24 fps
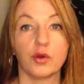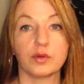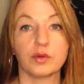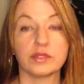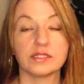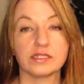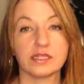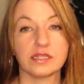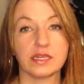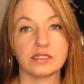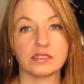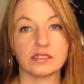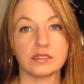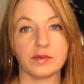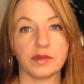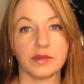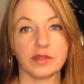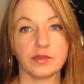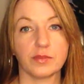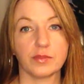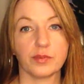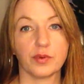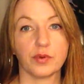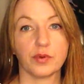What's nice
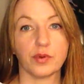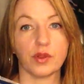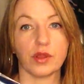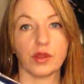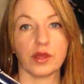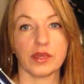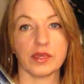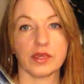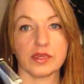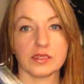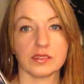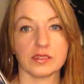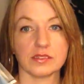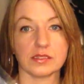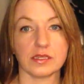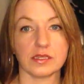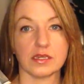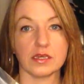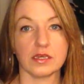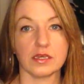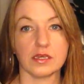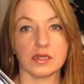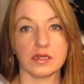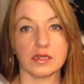about the Parola is
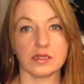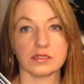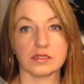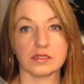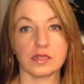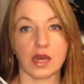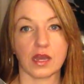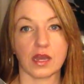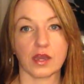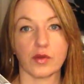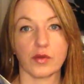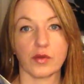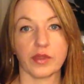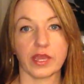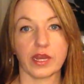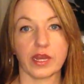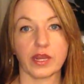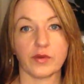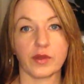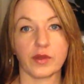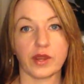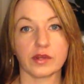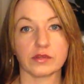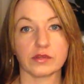it is not going
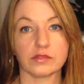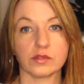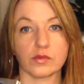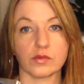anywhere.